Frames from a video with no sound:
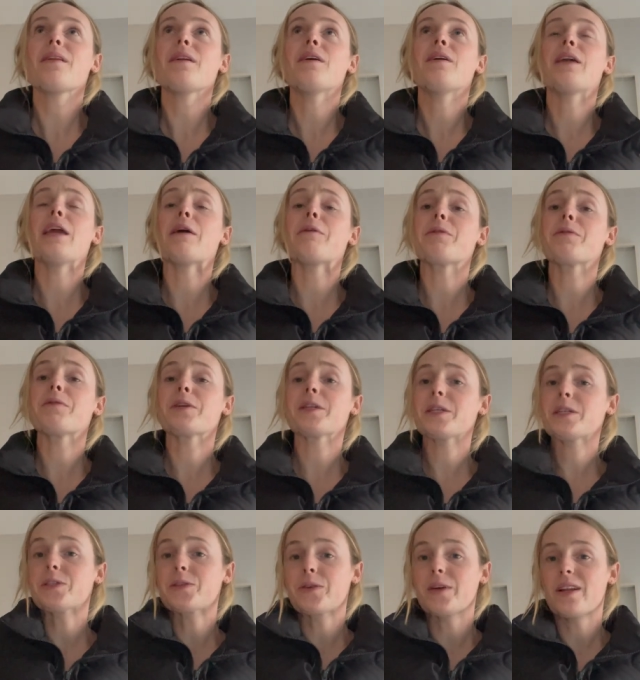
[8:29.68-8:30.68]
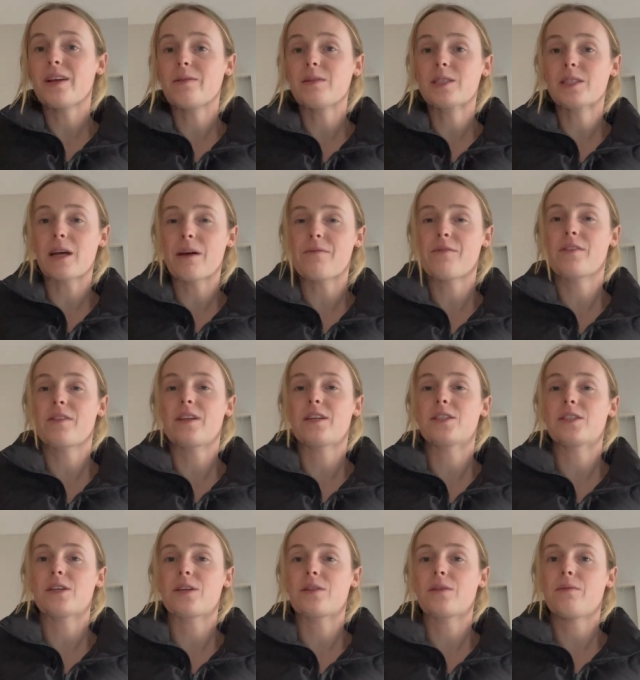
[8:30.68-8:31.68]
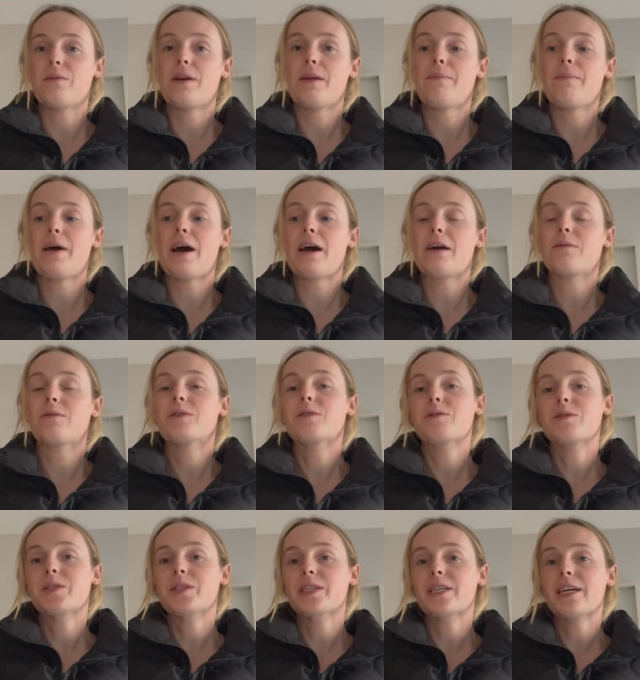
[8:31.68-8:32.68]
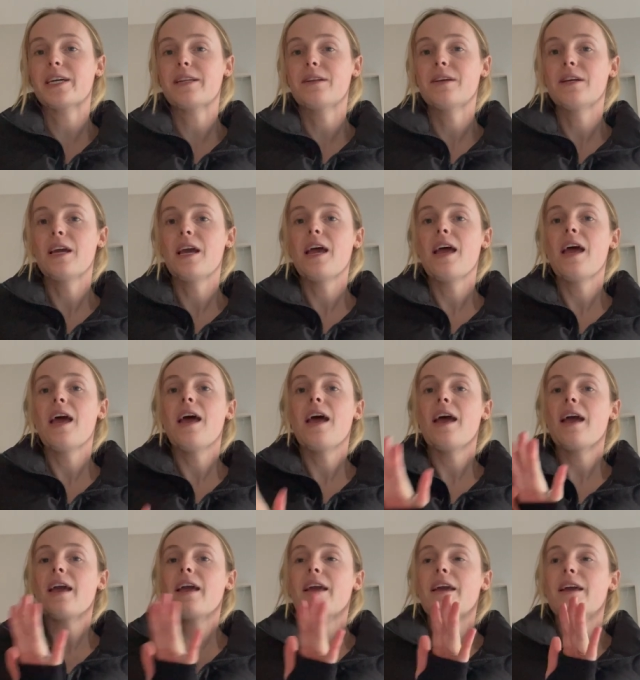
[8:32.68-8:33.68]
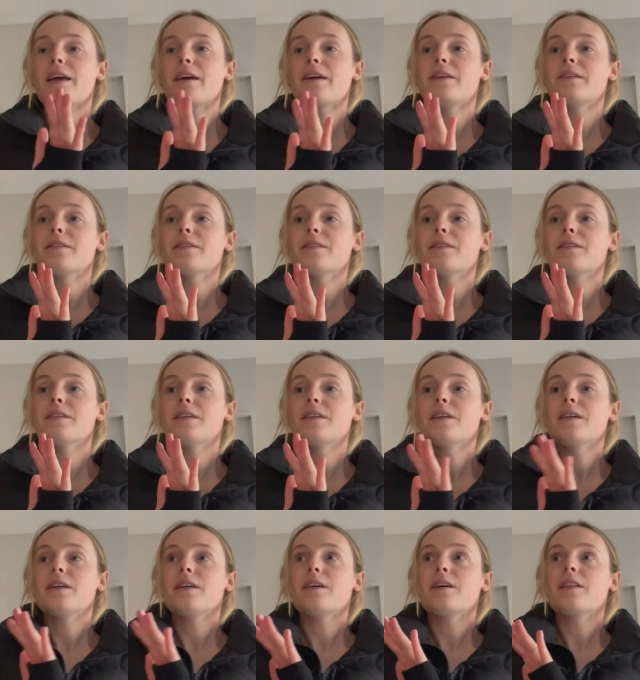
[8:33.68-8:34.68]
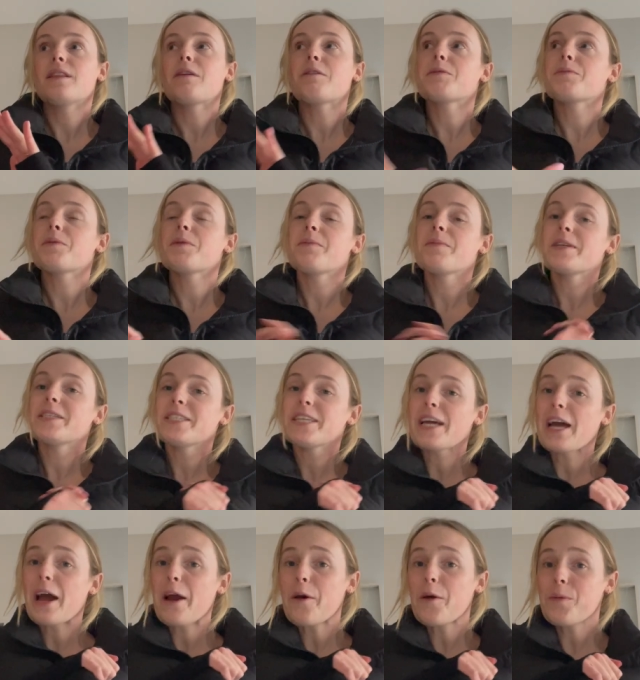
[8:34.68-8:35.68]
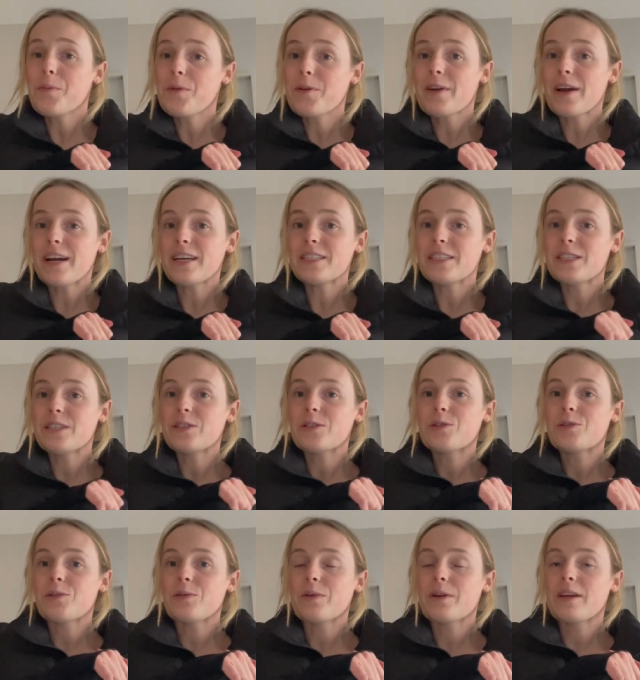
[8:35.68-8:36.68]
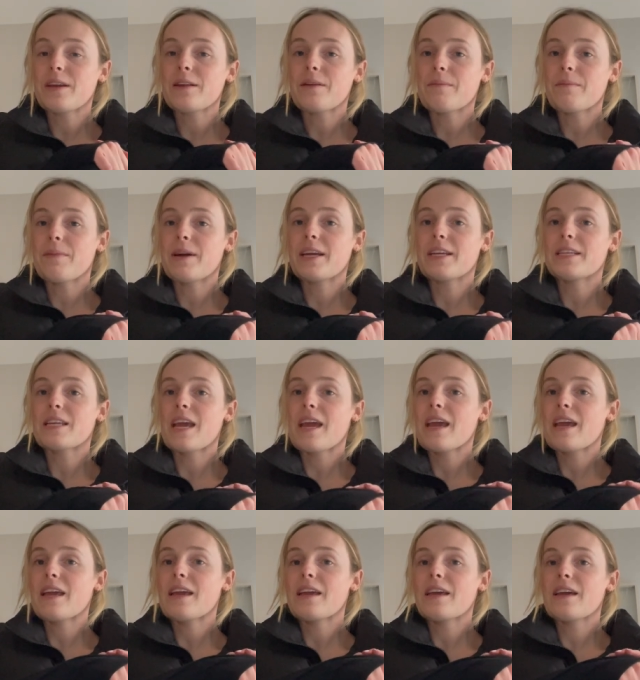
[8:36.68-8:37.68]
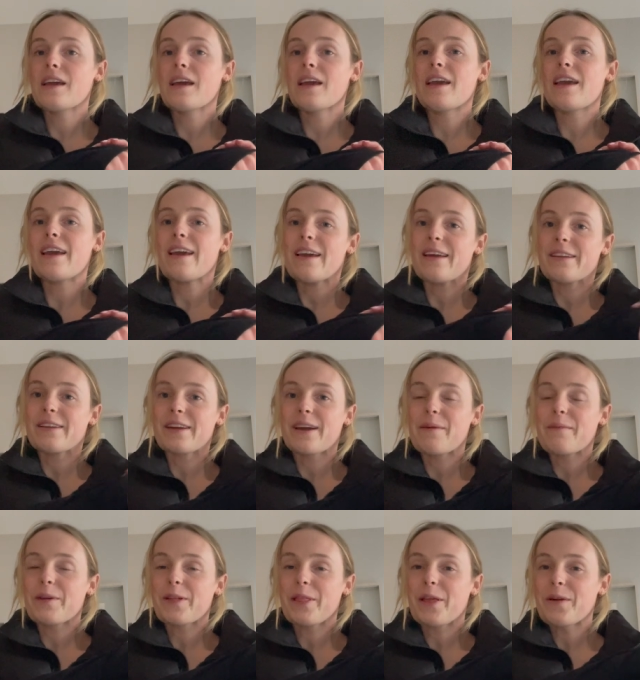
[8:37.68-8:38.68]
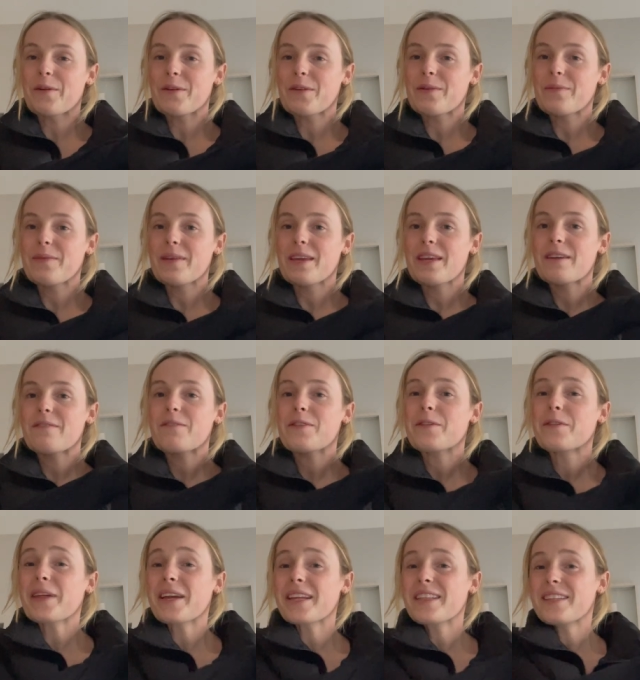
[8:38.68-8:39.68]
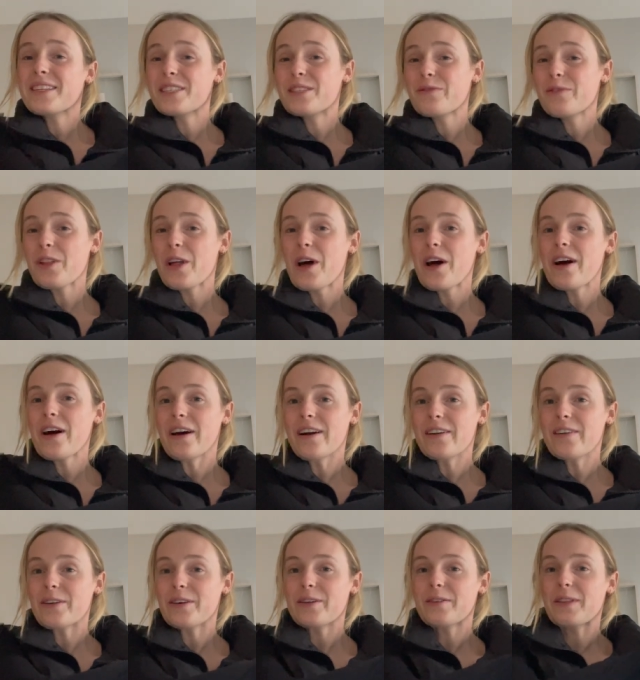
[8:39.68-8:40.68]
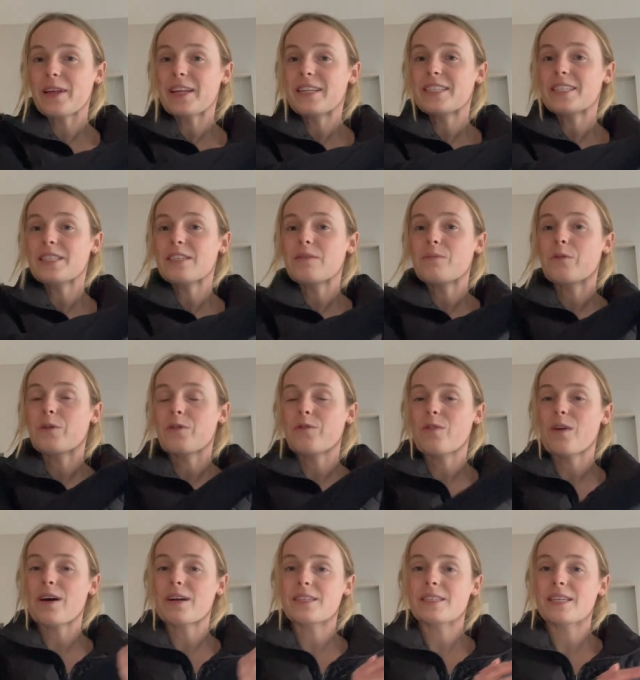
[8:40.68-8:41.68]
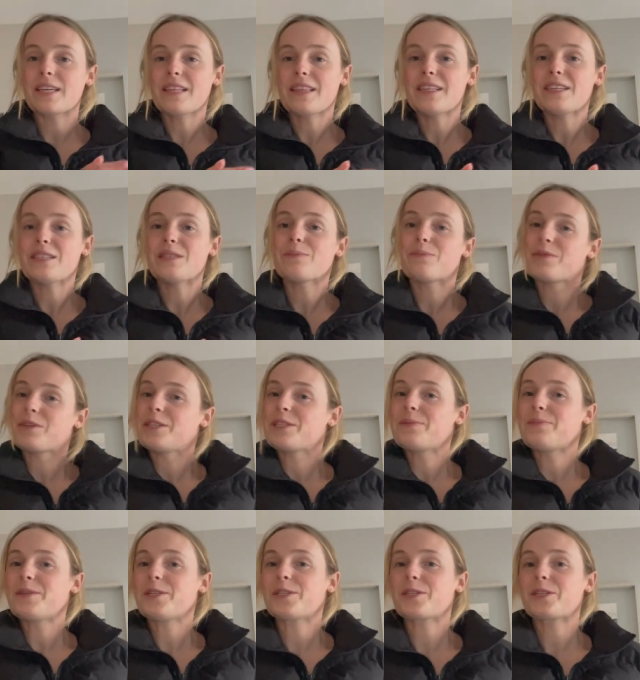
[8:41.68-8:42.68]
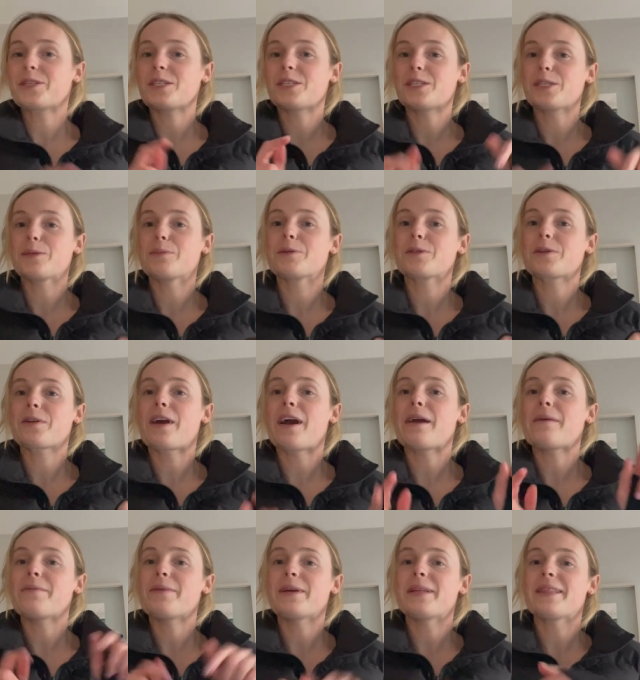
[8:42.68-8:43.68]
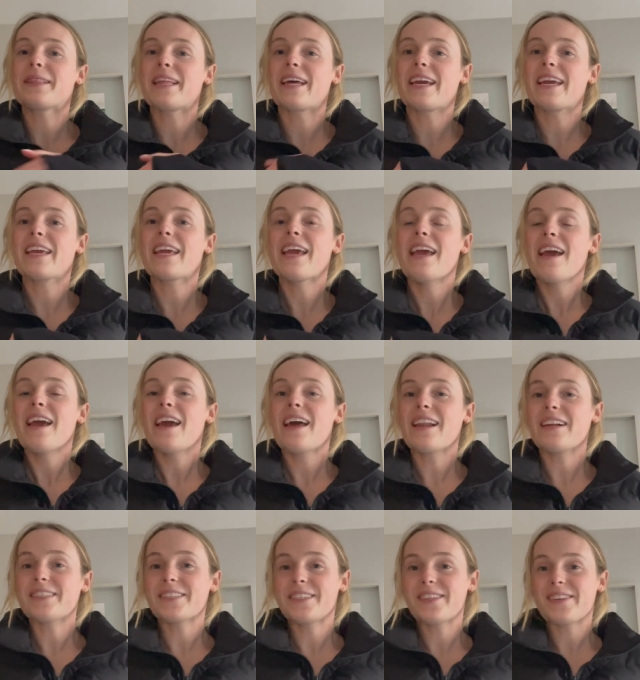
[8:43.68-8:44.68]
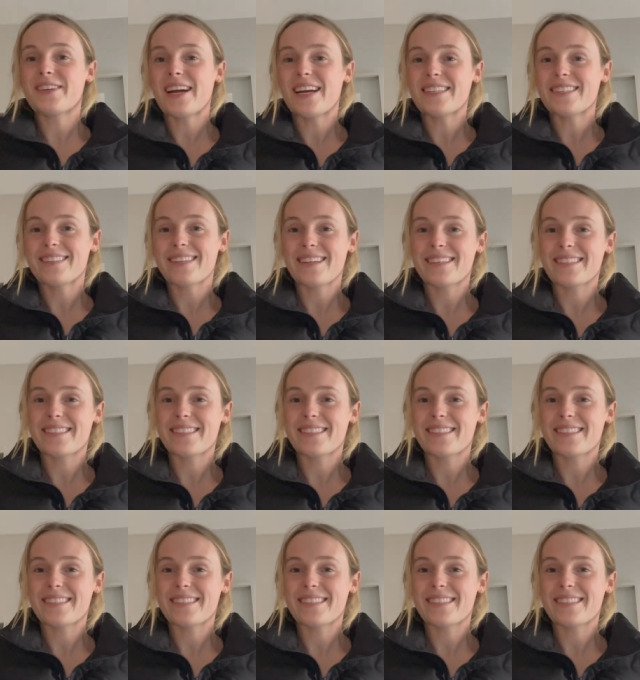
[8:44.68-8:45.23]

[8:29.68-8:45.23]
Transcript: yeah, we really enjoyed it. We stopped for lunch on the way back, which was good. And that's pretty much it. I hope you guys enjoyed my day and coming along with me. If you like this vlog or like to see more vlogs like this, please be sure to subscribe and like, and I'll see you guys next